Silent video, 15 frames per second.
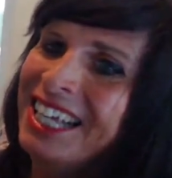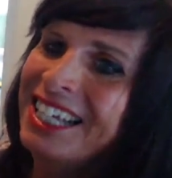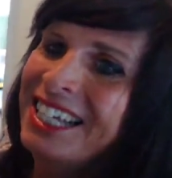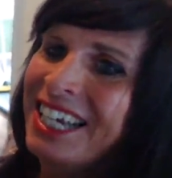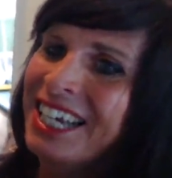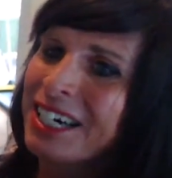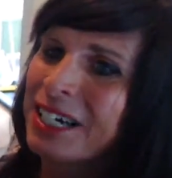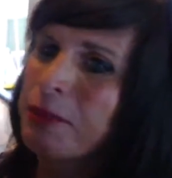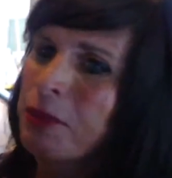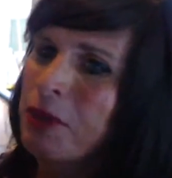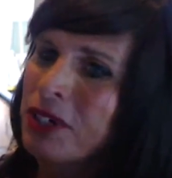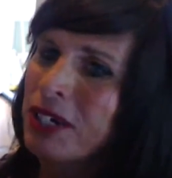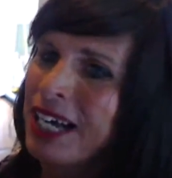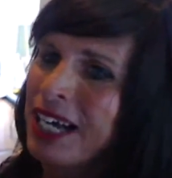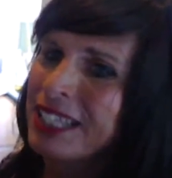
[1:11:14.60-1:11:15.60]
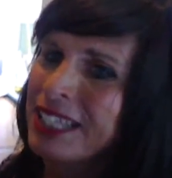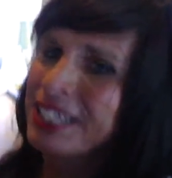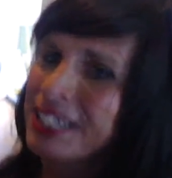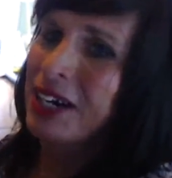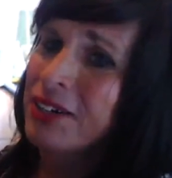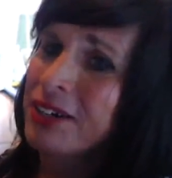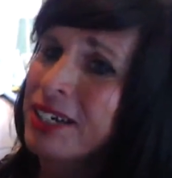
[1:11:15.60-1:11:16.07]
yeah, come on, Eileen.
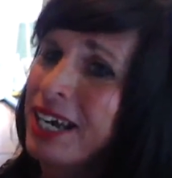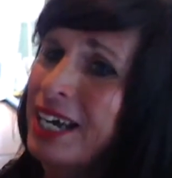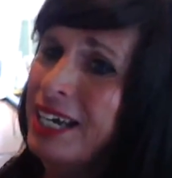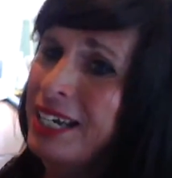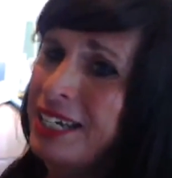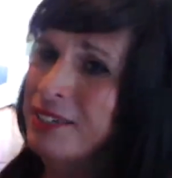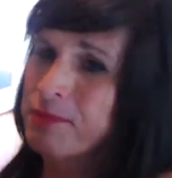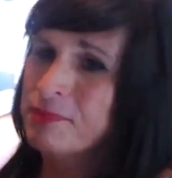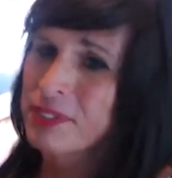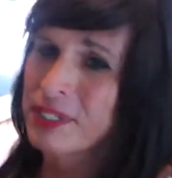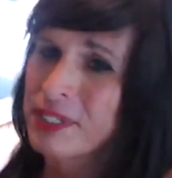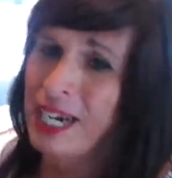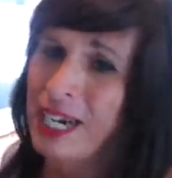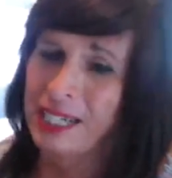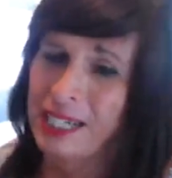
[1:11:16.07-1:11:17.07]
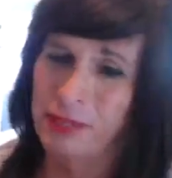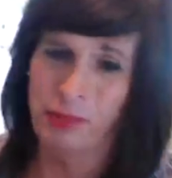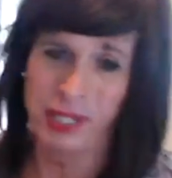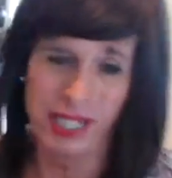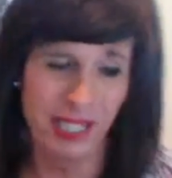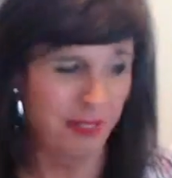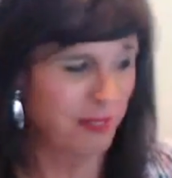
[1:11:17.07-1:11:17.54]
Okay. Got it,
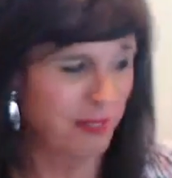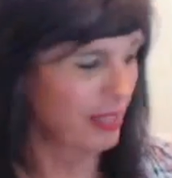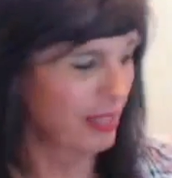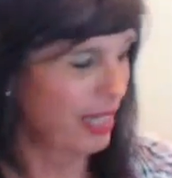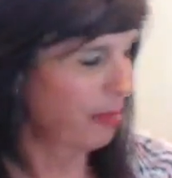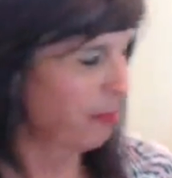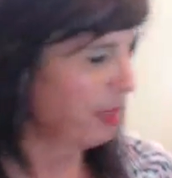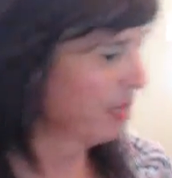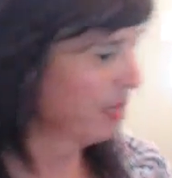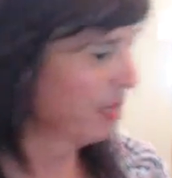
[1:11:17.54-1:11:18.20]
Weave. I'll be on